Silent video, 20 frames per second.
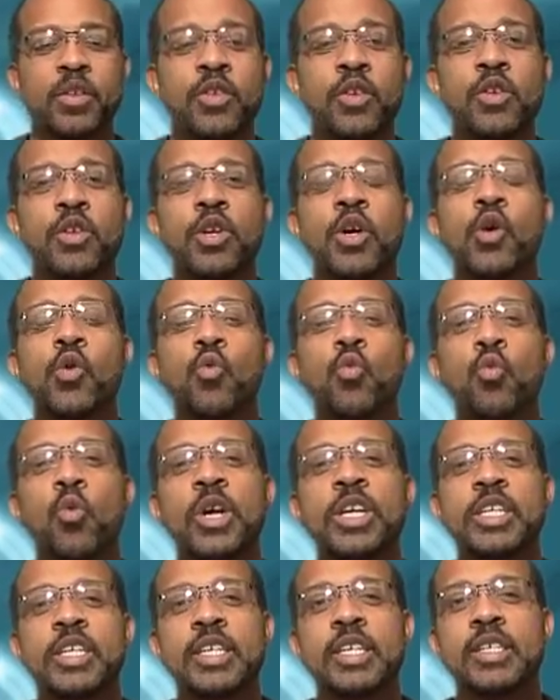to know
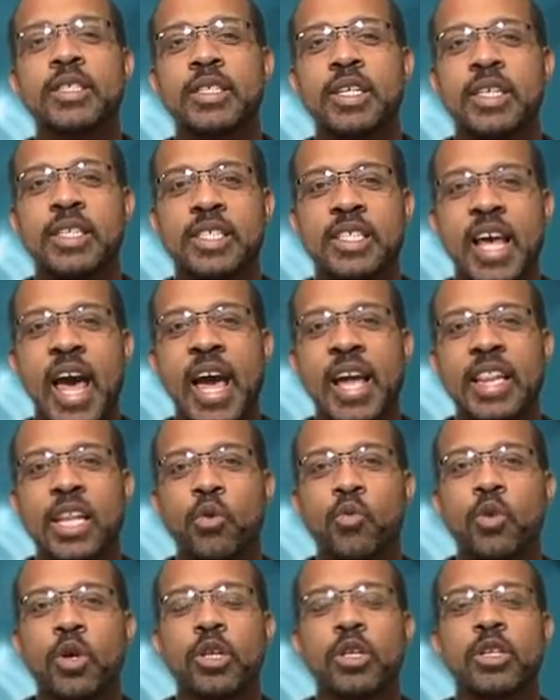what it is
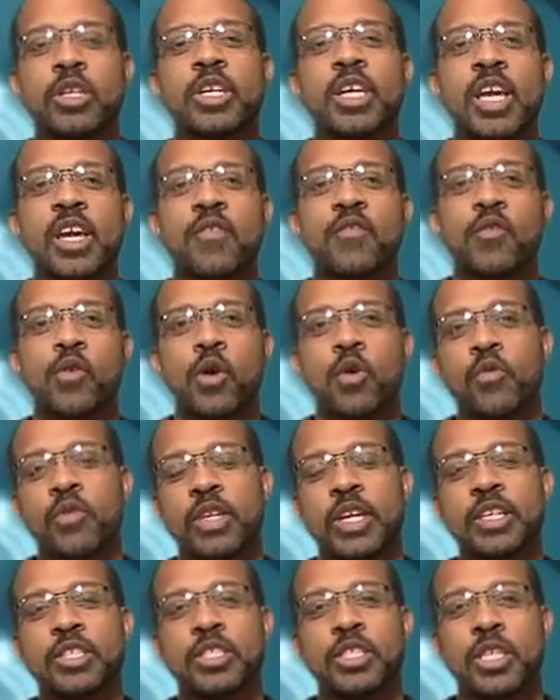exactly we're looking for in
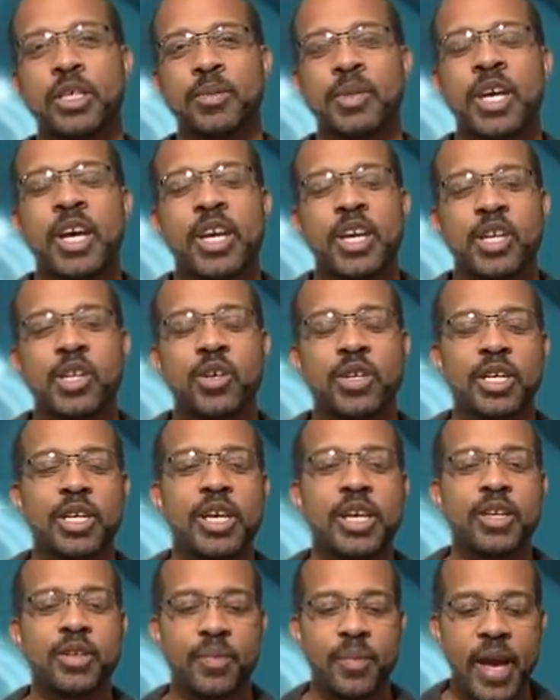relationships. You know,
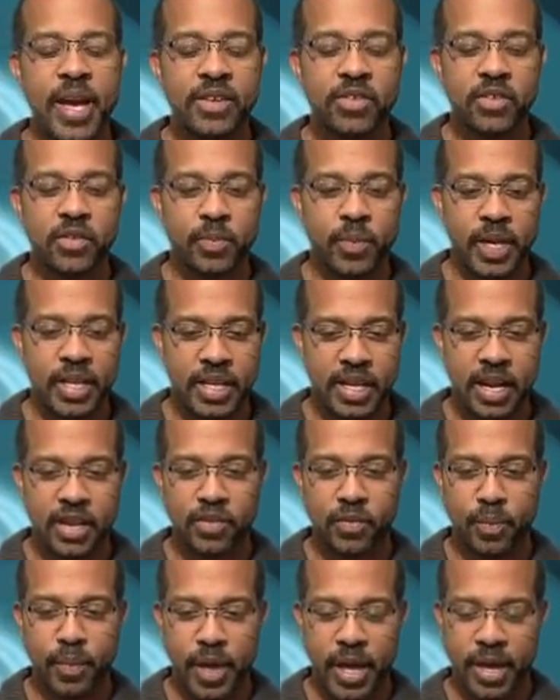it amazes me that
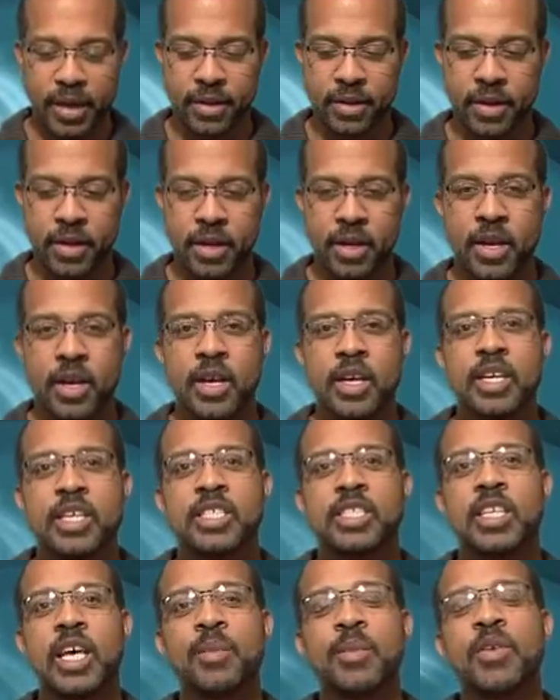as men,
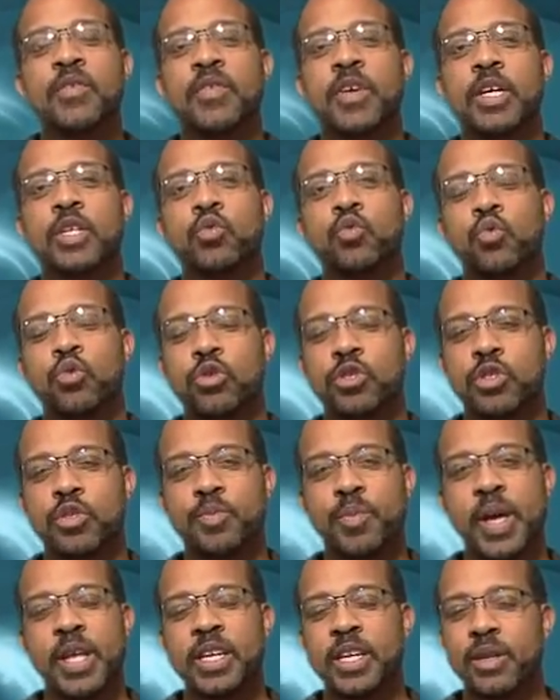some of us will
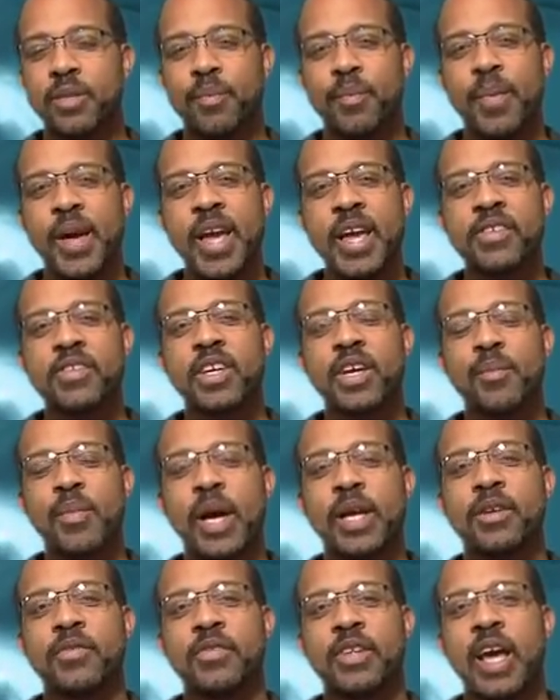spend an amazing
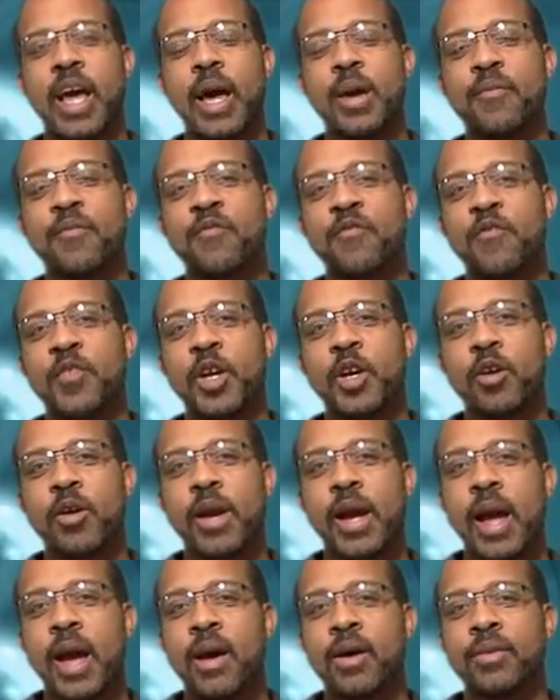amount of time
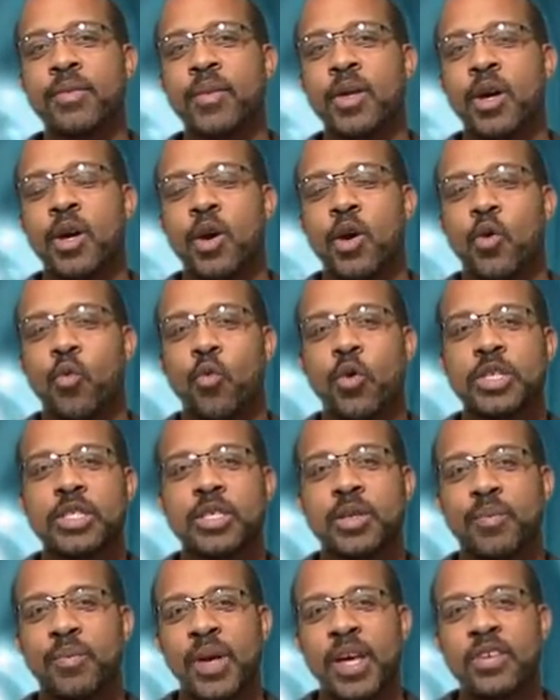figuring out
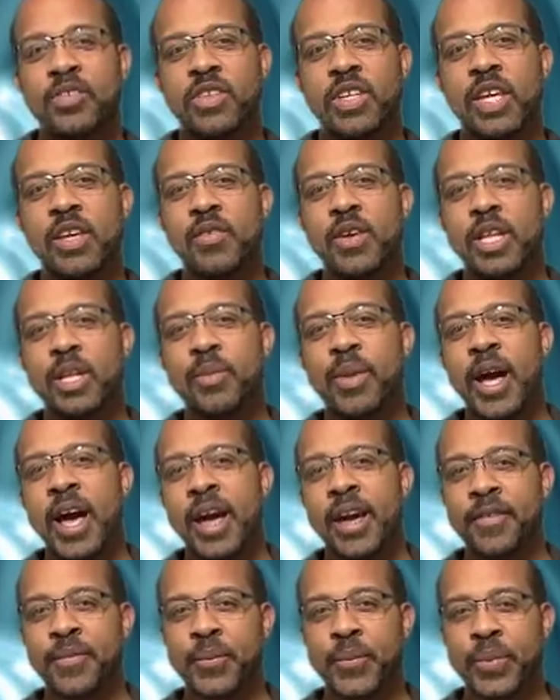what's the best TV to
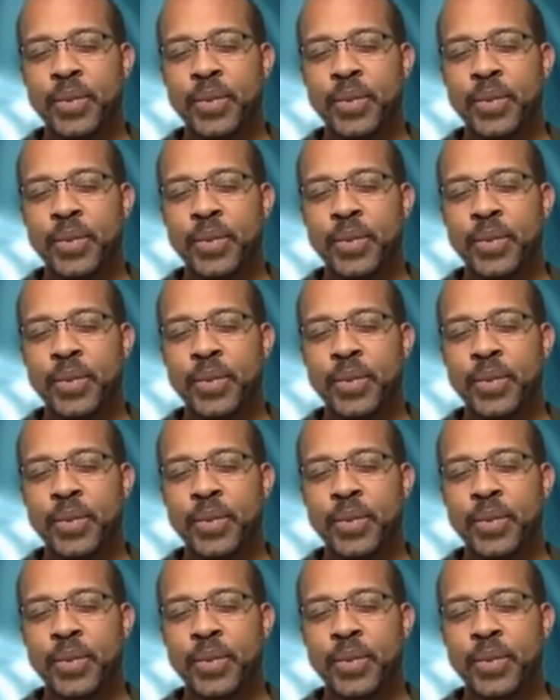buy.